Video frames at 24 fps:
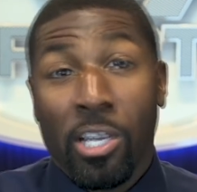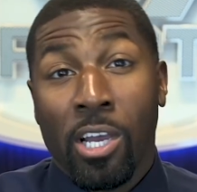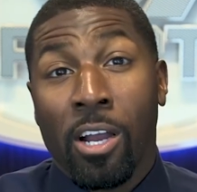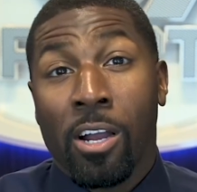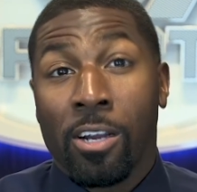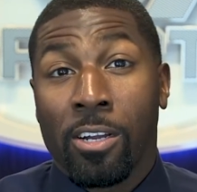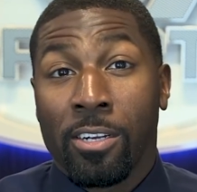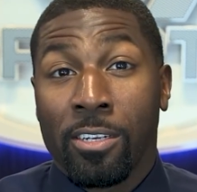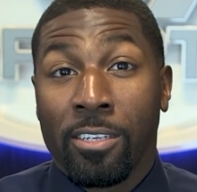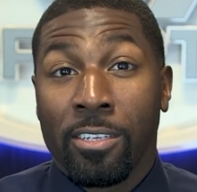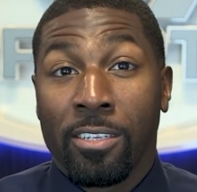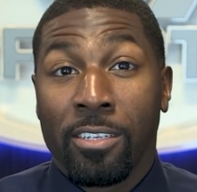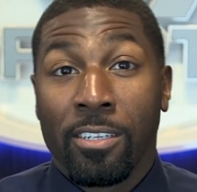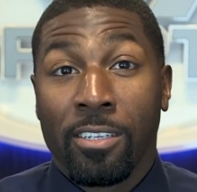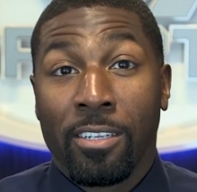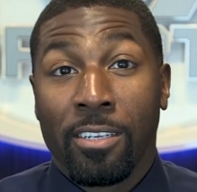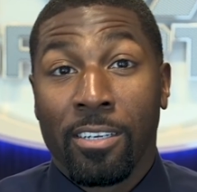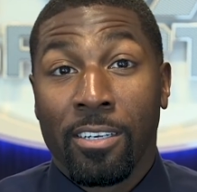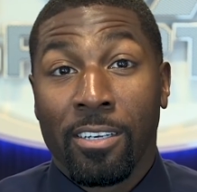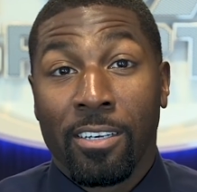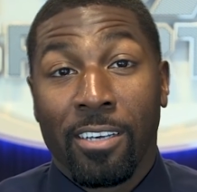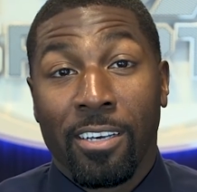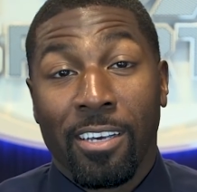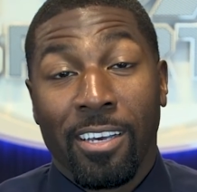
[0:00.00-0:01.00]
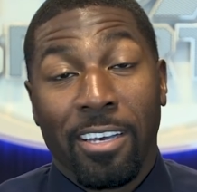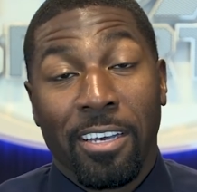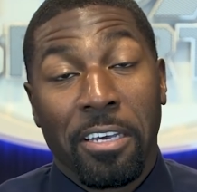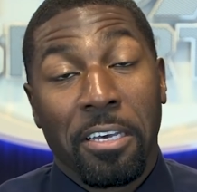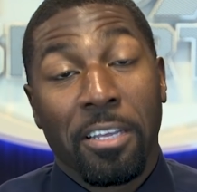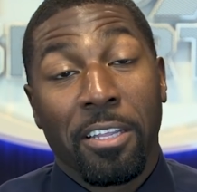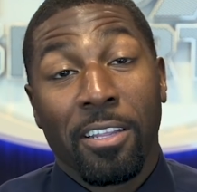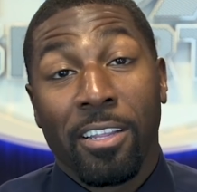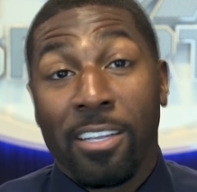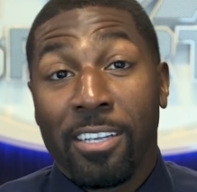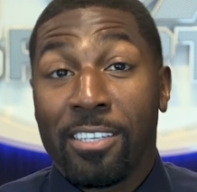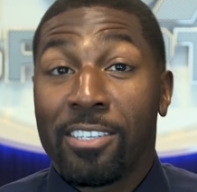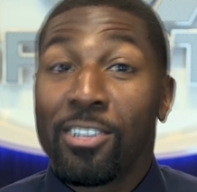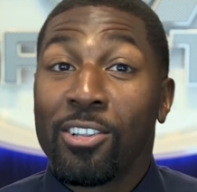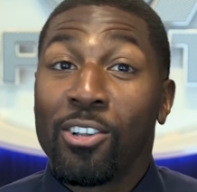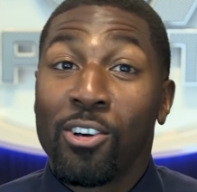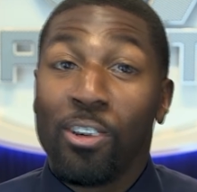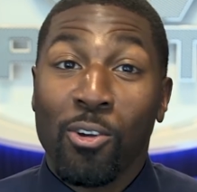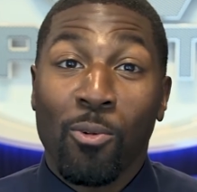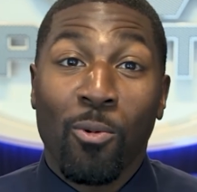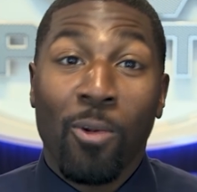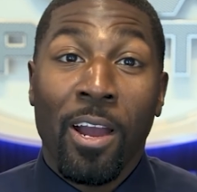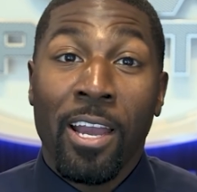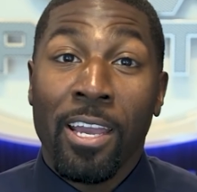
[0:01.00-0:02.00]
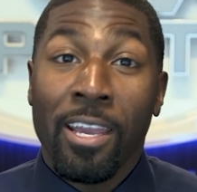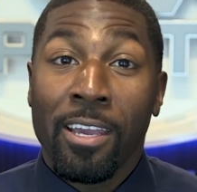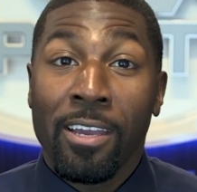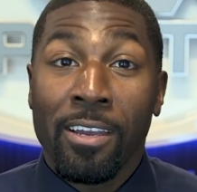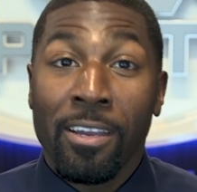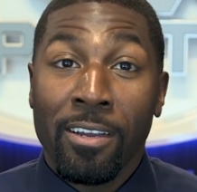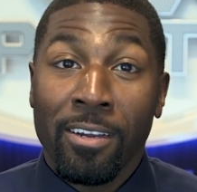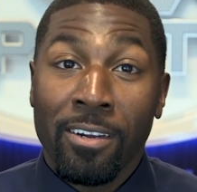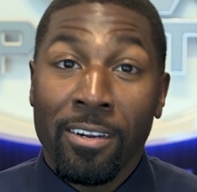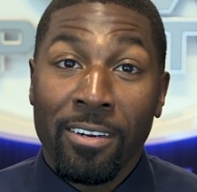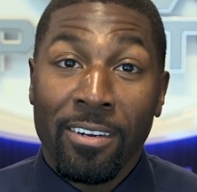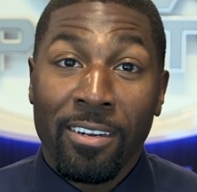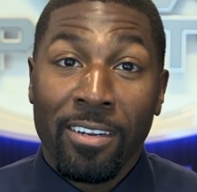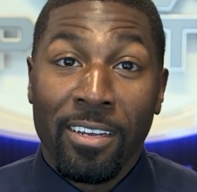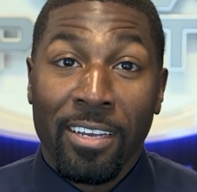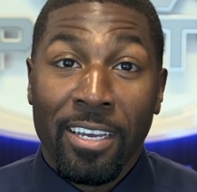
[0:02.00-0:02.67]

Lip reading: Harden. This look right here,